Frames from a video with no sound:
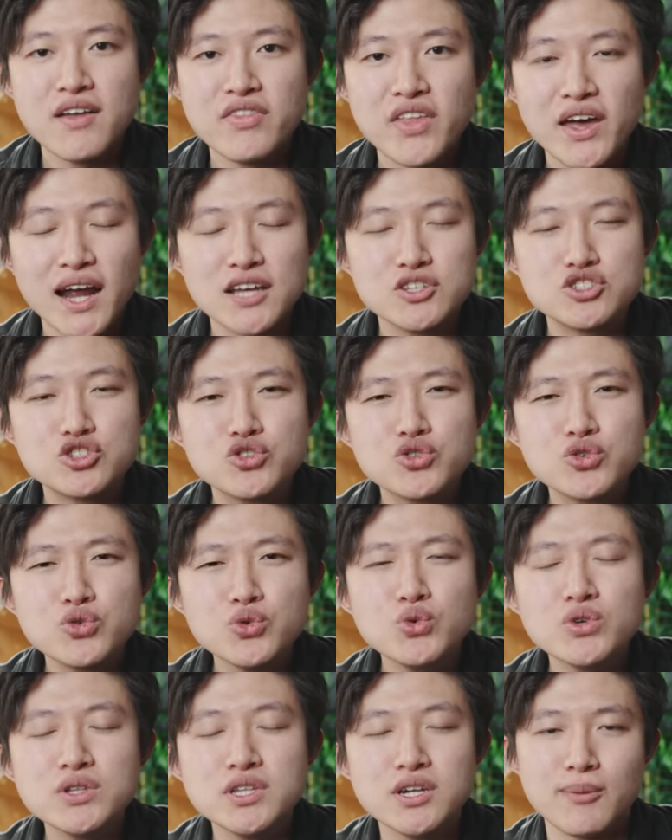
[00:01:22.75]
that I
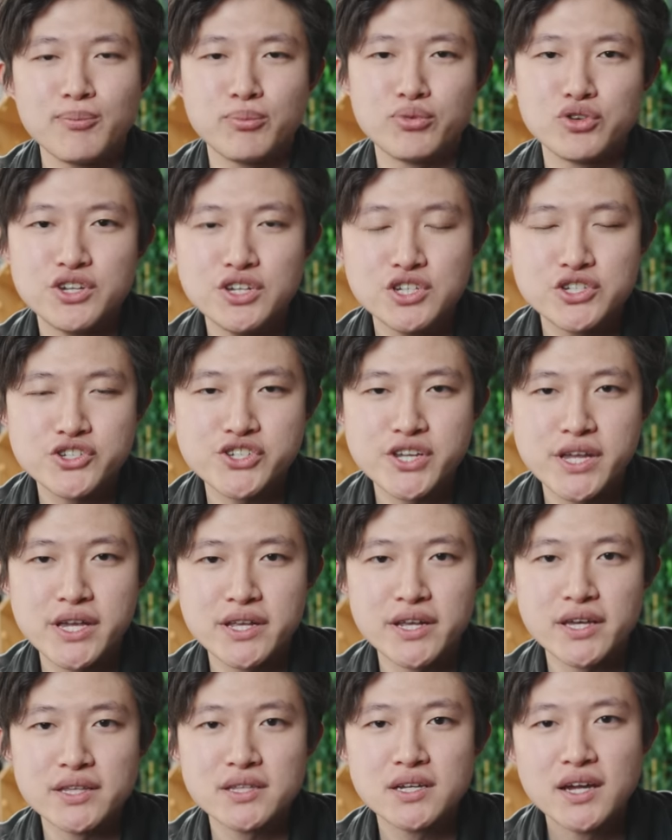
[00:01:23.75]
truly
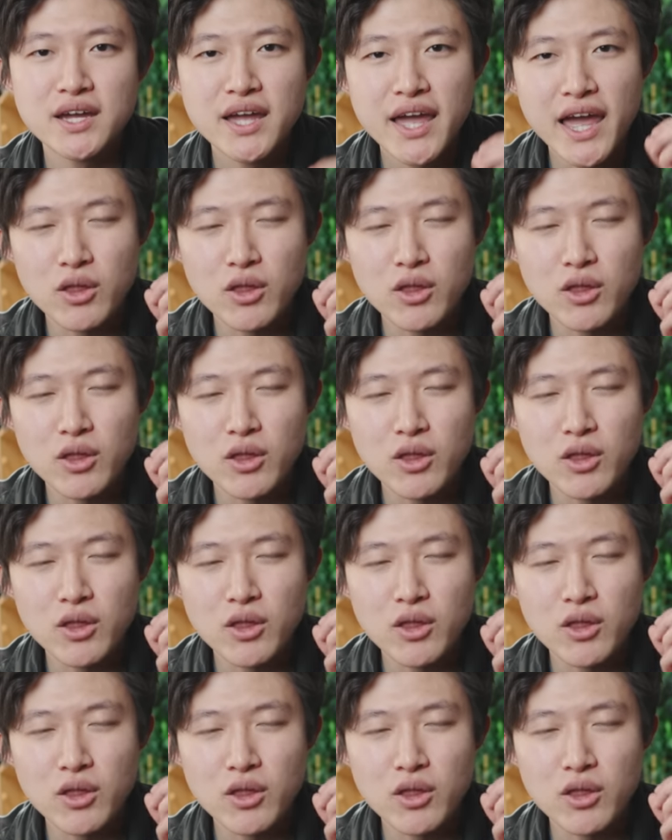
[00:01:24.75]
appreciated,